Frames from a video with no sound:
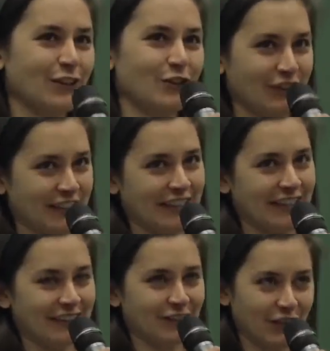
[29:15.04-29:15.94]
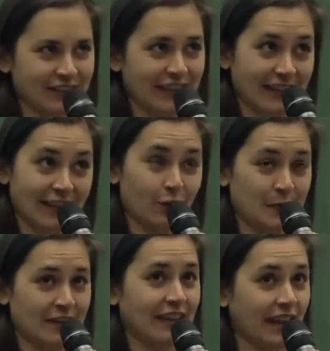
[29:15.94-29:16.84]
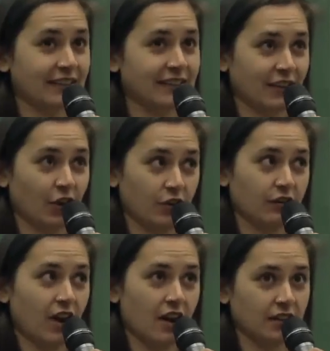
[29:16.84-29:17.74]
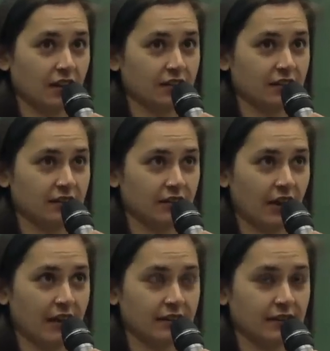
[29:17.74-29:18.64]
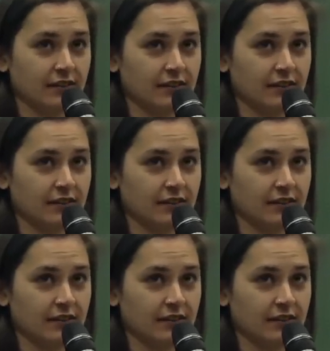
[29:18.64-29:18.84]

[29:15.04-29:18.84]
Just kidding, just kidding. That would be against the code of conduct, you guys.